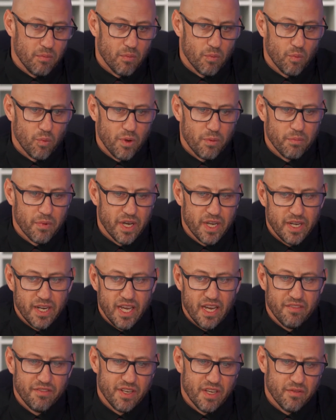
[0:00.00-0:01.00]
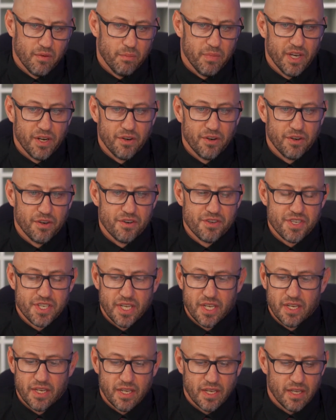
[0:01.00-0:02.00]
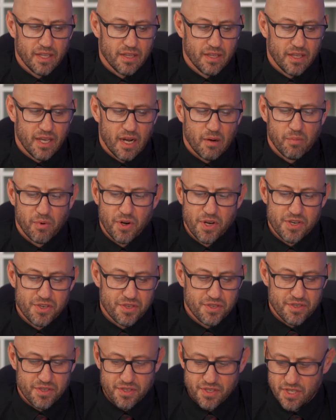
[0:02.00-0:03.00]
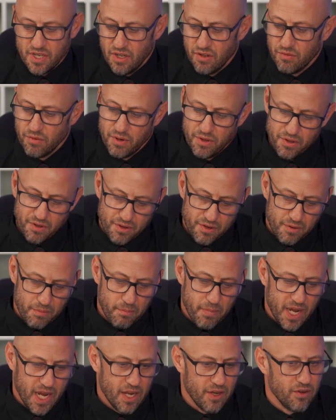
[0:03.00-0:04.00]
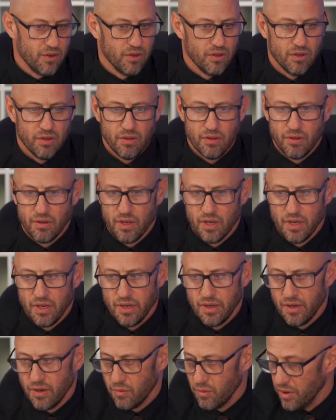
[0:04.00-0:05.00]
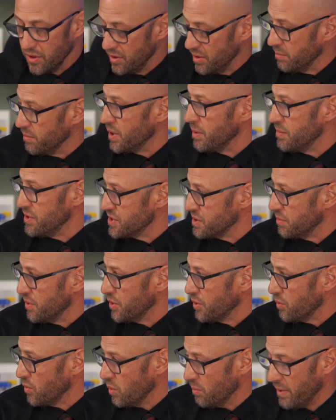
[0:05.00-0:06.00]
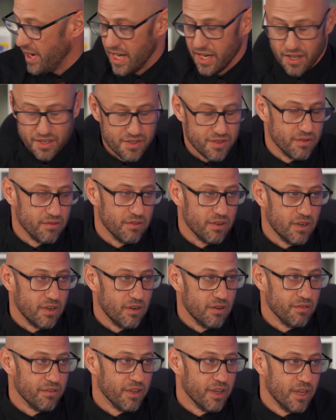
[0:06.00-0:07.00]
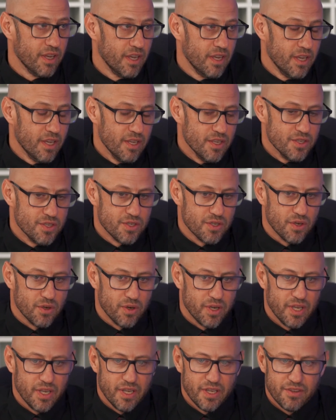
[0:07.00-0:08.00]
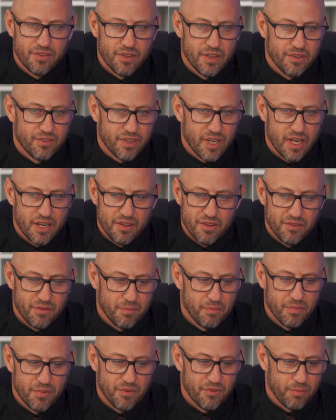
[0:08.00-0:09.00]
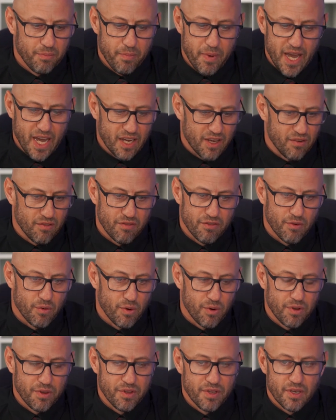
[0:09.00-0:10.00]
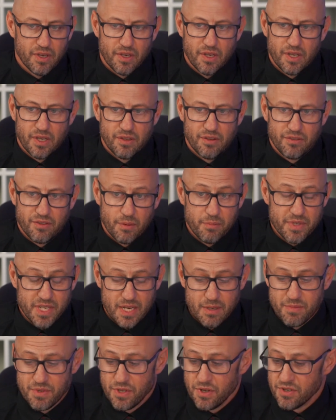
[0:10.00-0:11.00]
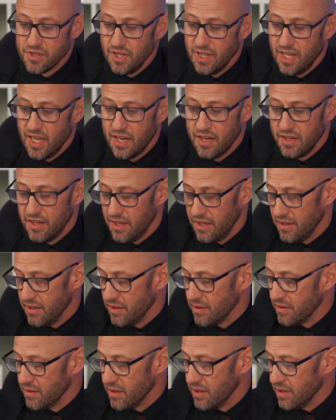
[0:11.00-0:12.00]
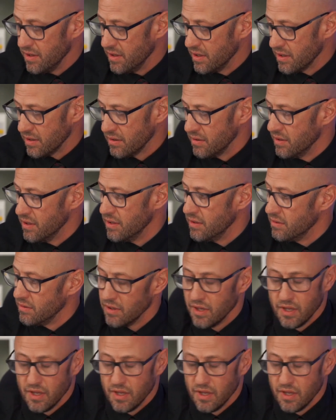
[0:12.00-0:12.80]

We might have to have a better understanding on the operations itself, whether they're manual, whether there might be some other robotics involved. So it's kind of this back and forth, and sometimes there's a lot of data that